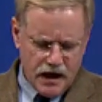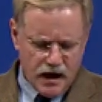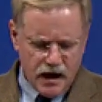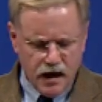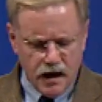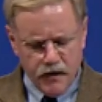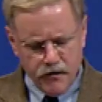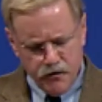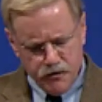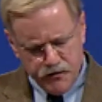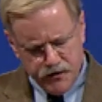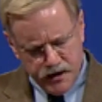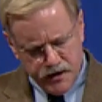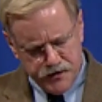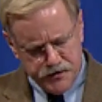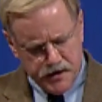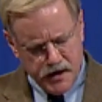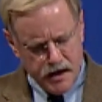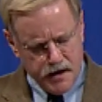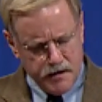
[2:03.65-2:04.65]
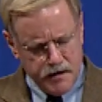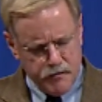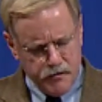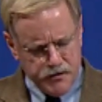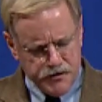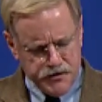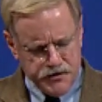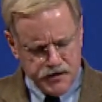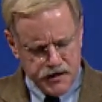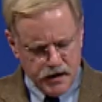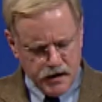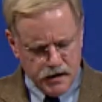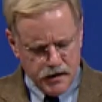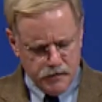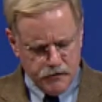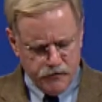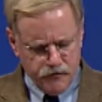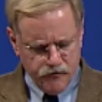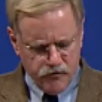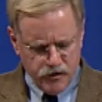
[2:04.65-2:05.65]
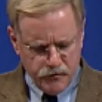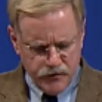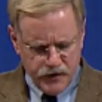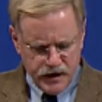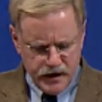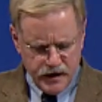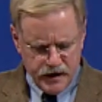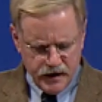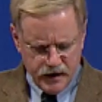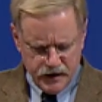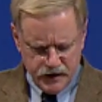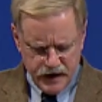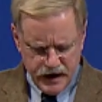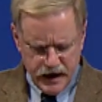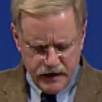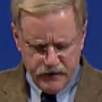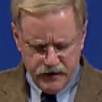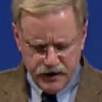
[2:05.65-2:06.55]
Other of these documents from the Navy